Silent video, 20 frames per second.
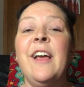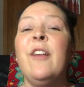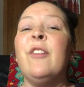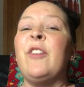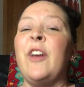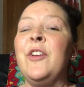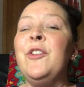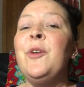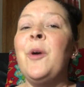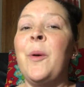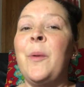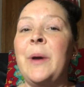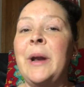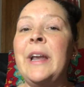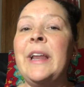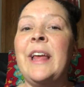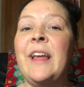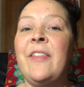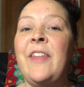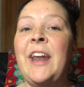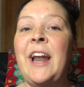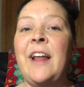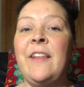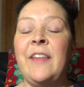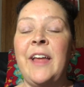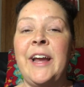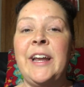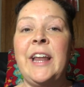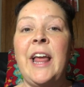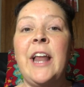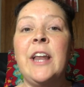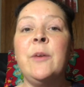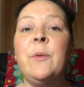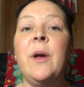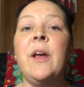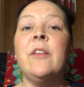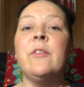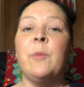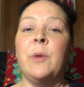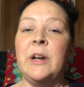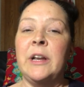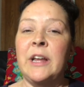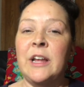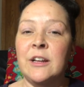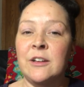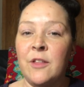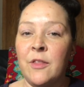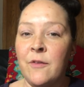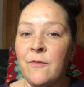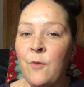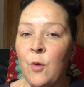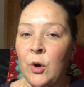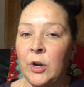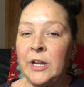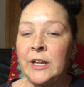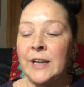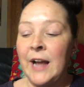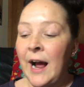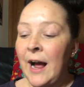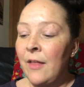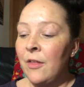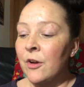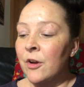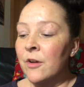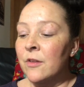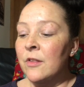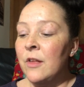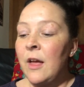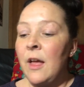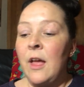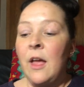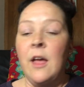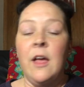So I knew I wanted to get that online anyways, wanted to get to the $40.